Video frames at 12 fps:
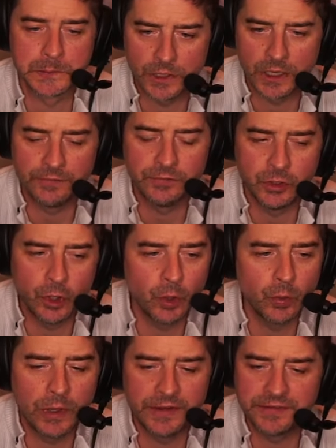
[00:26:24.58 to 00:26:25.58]
I've no
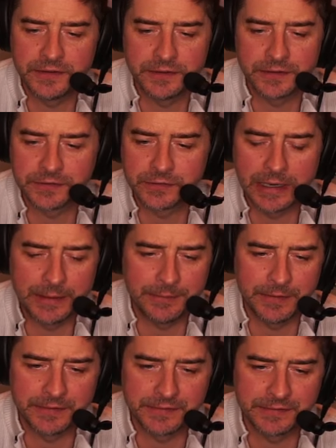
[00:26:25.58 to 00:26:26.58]
words to describe
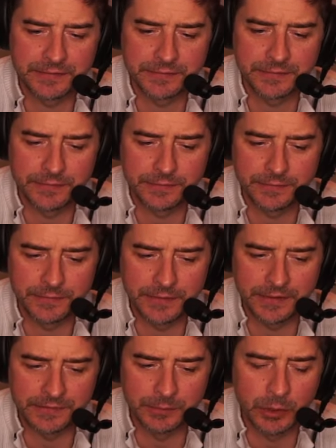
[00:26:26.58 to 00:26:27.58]
this
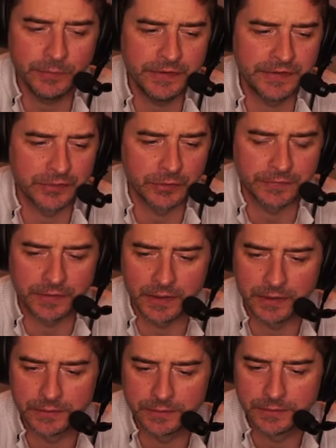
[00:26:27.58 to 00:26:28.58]
movie so far.